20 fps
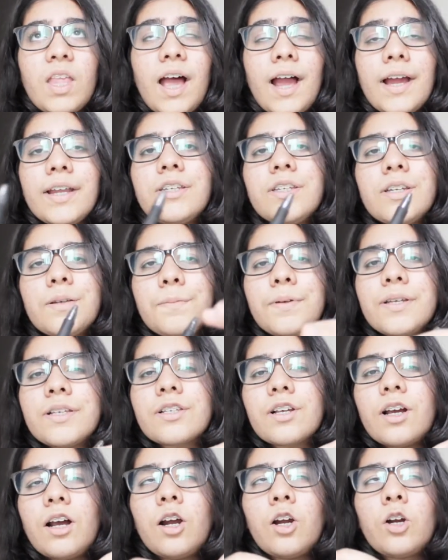
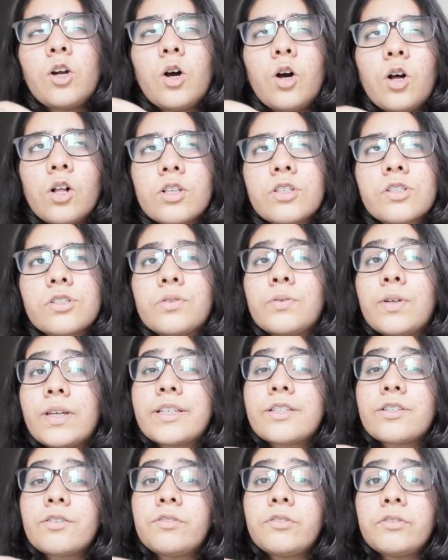INTPs are also
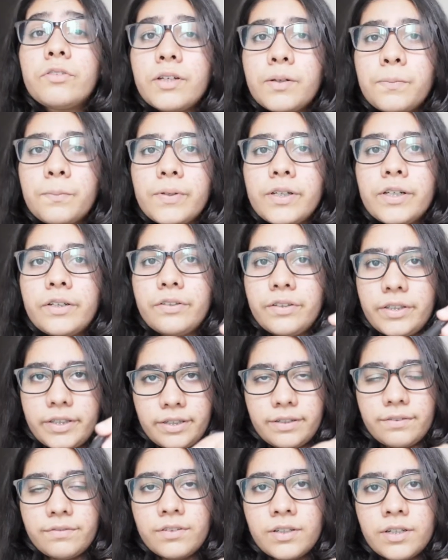extremely
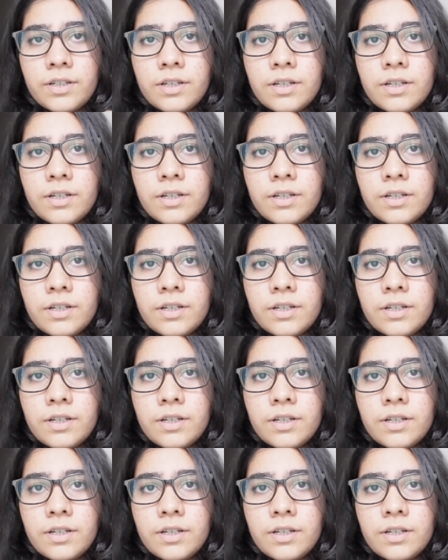creative.